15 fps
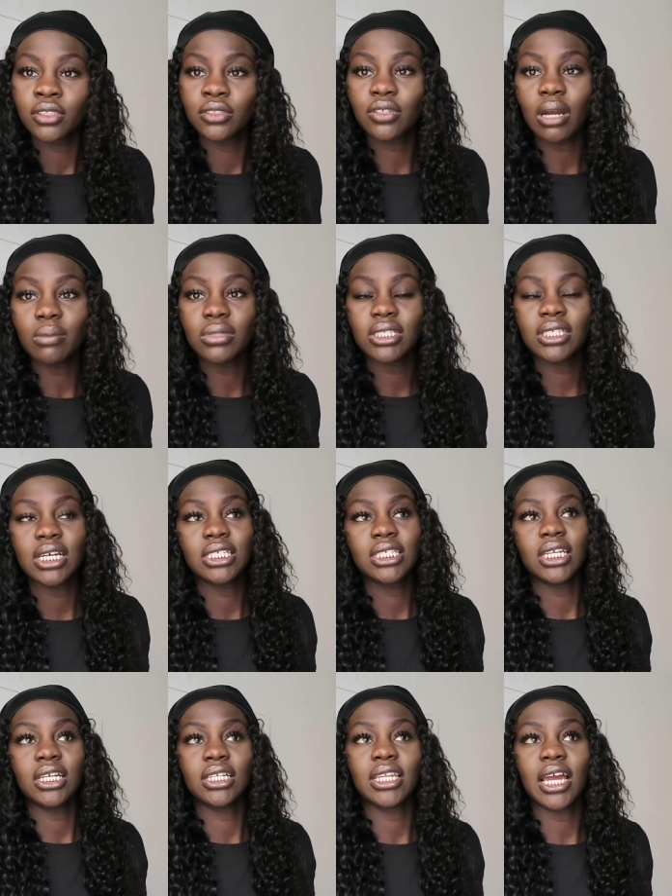so I'm just there
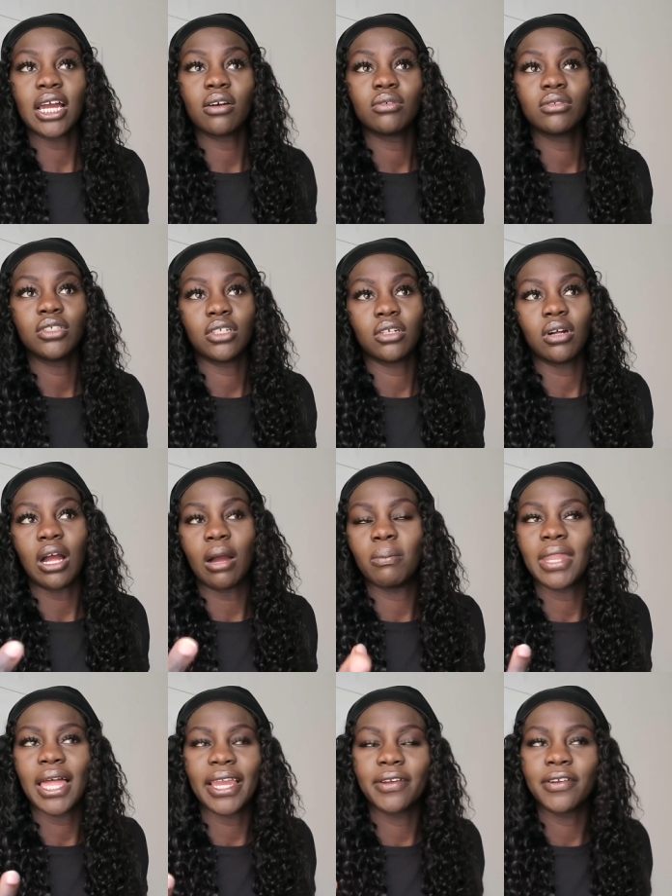sitting down, you know, I'm
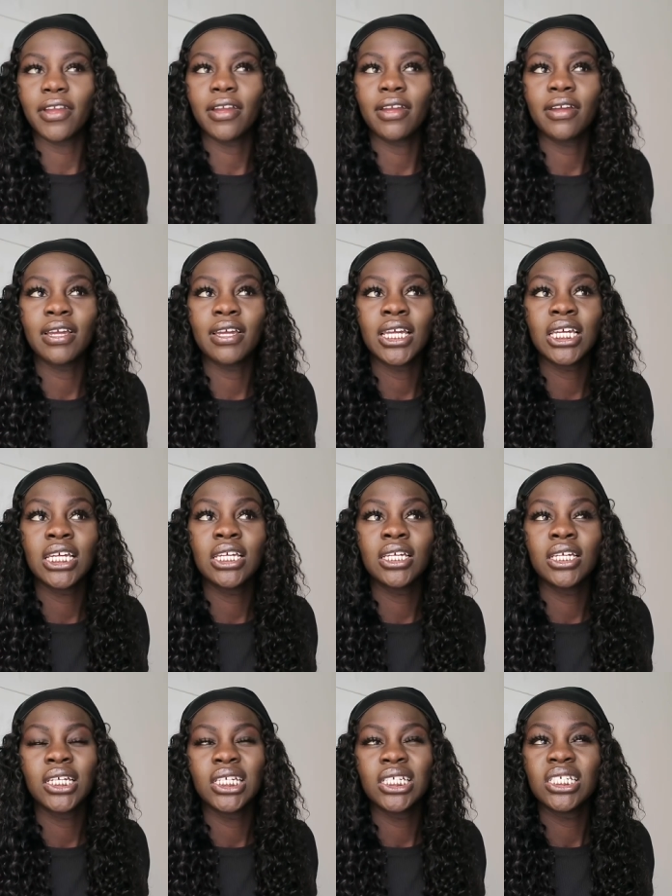like
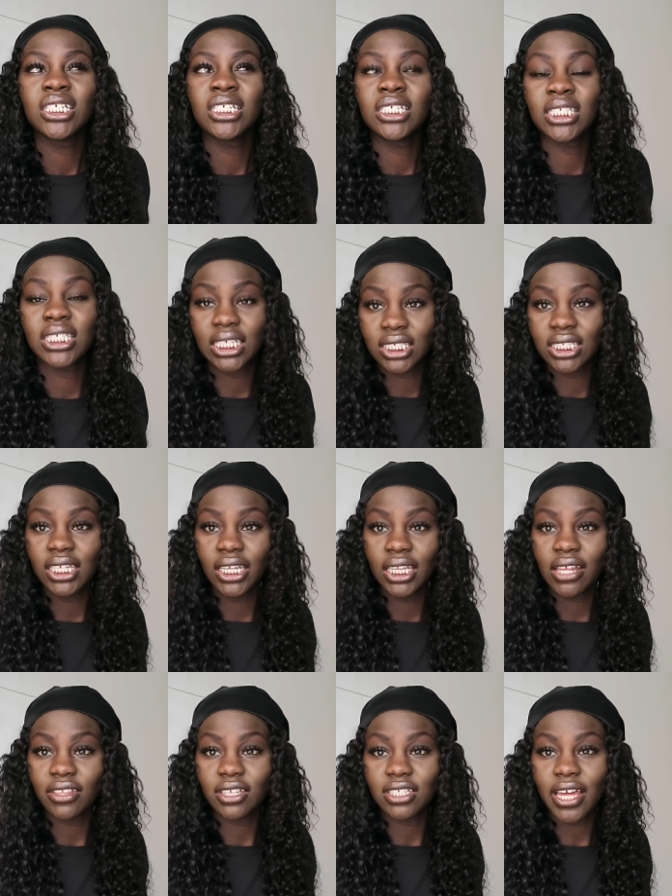16 at
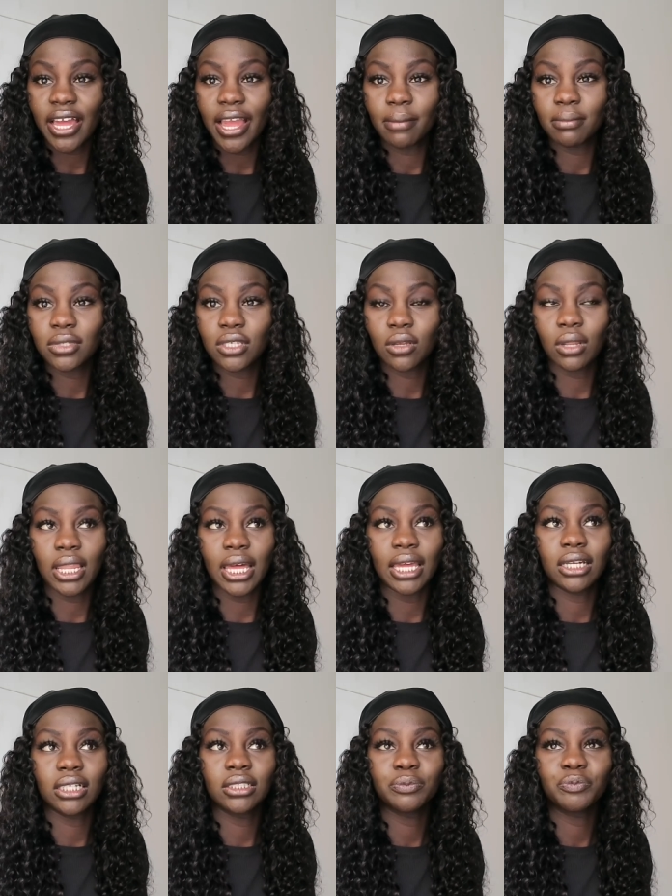the time, so like
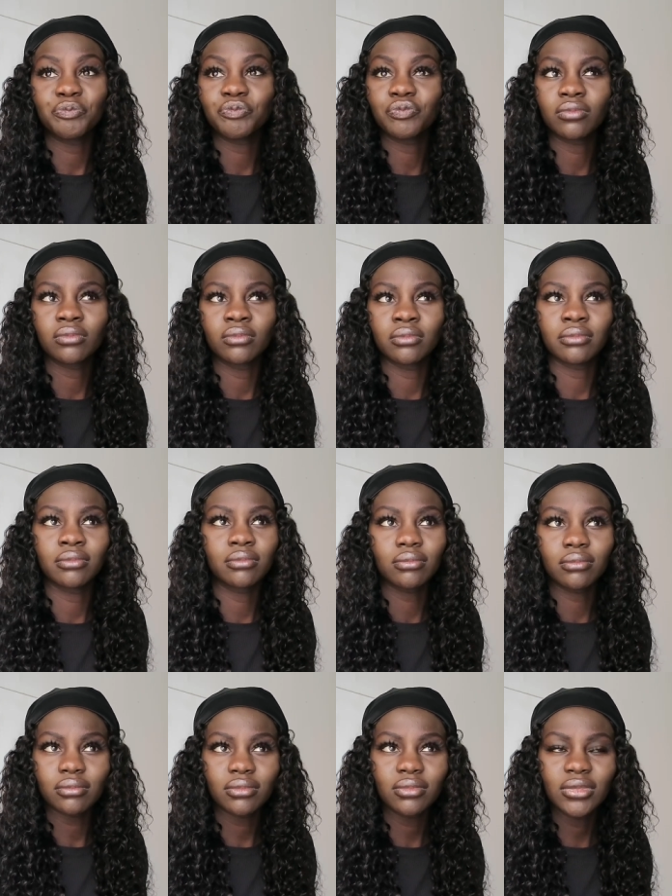
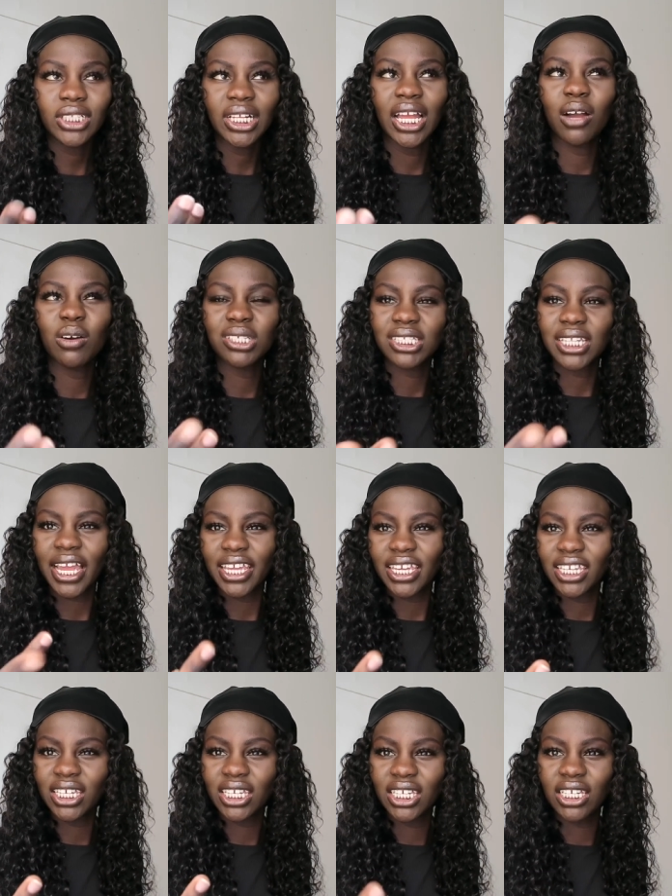I was
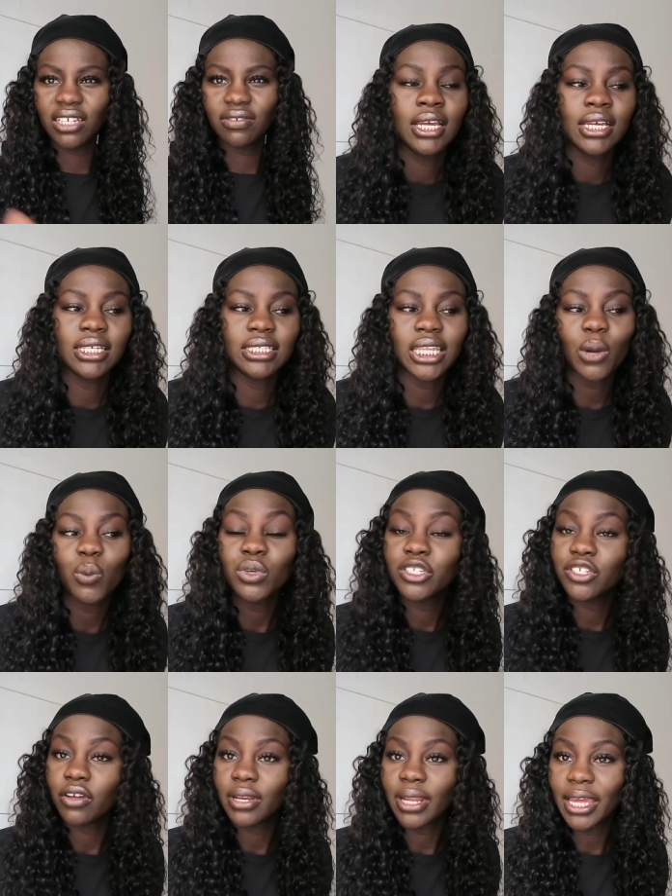naive. He's like, what's
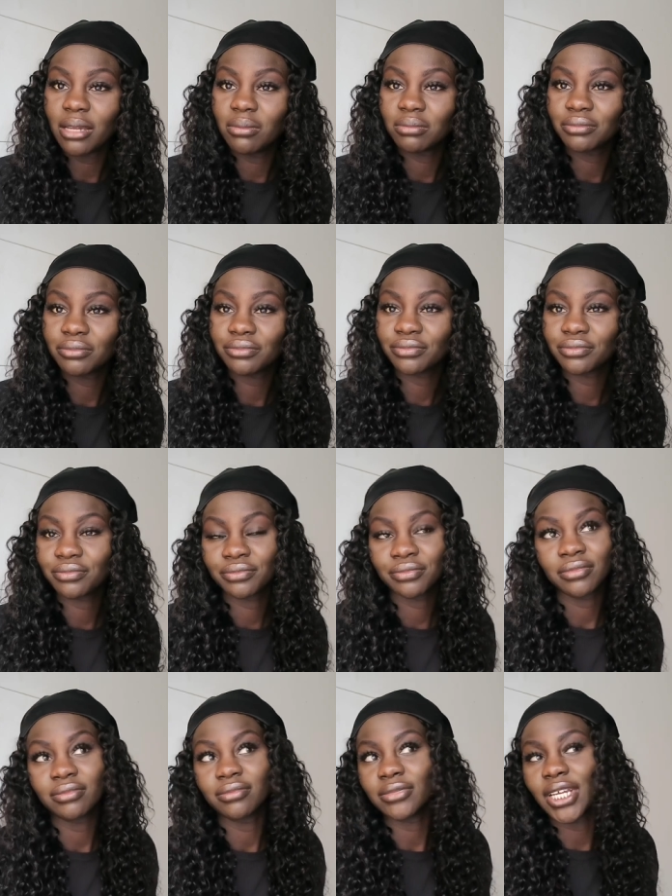your name?
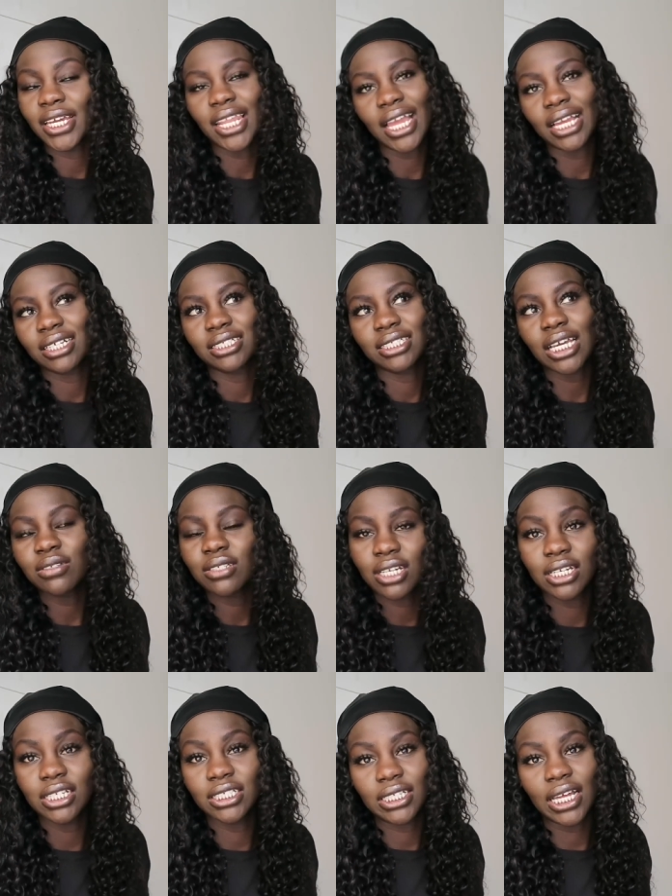And like South
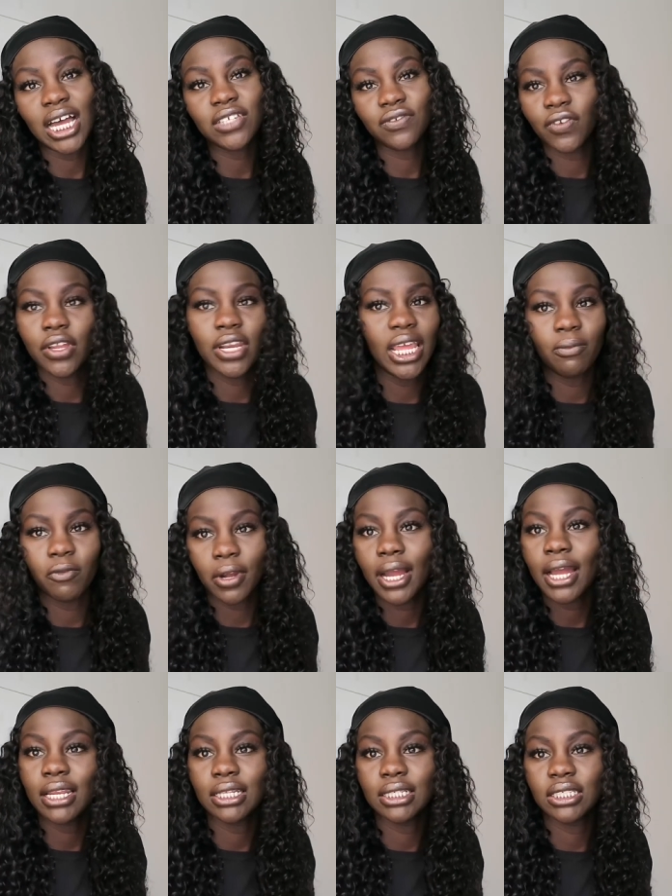Sudanese ask for your name
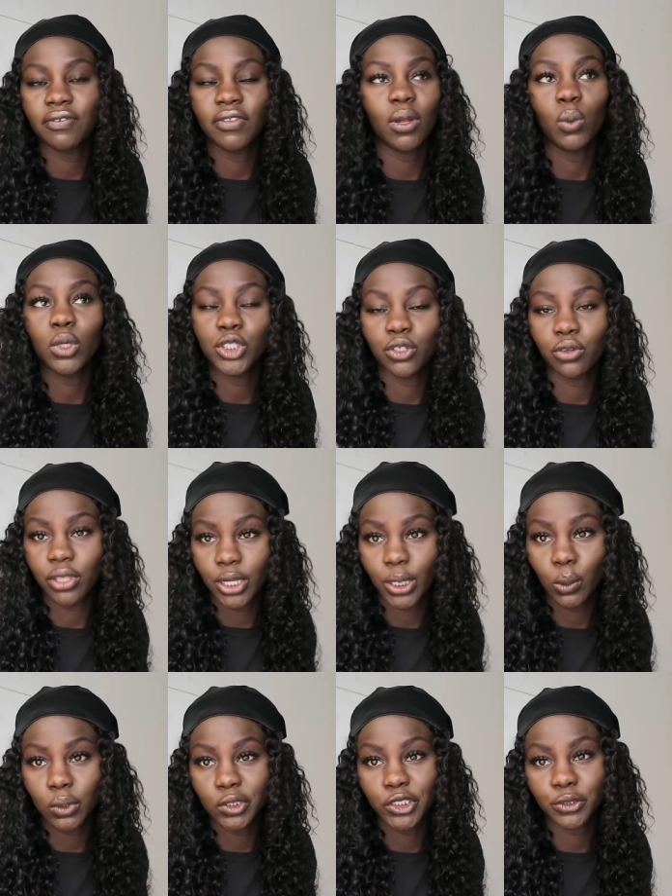regardless if they want you or they don't
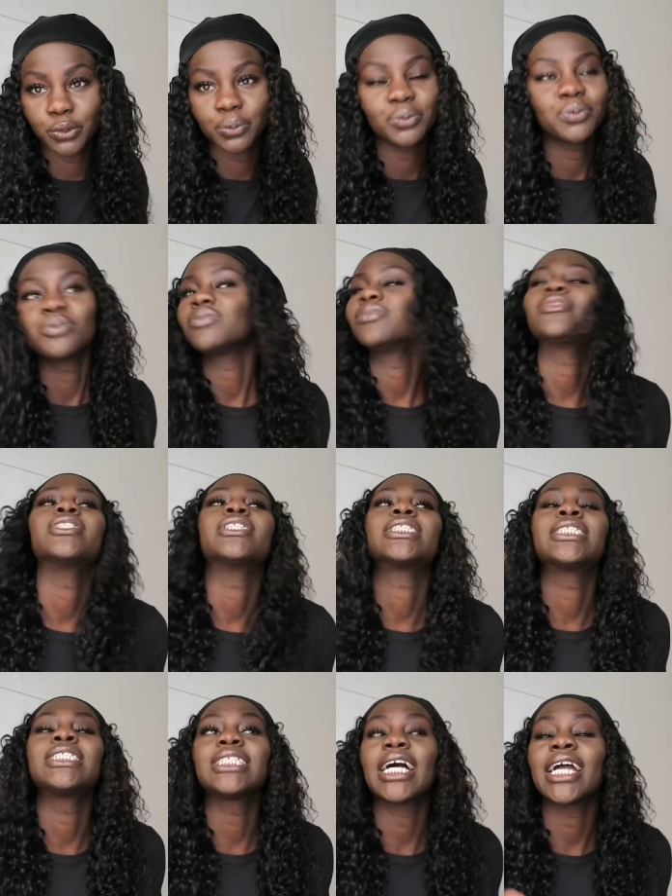want you.
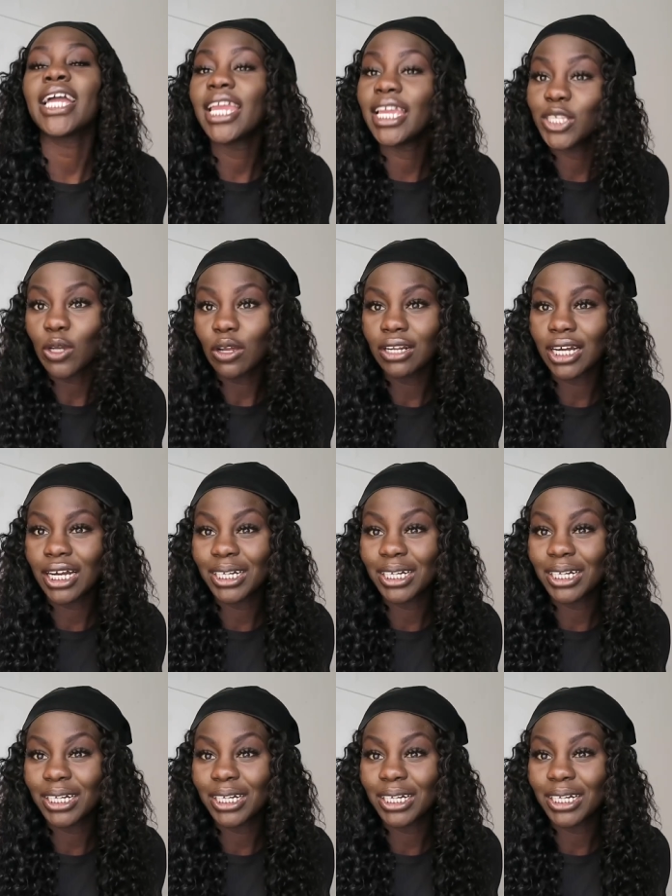She's like, hey John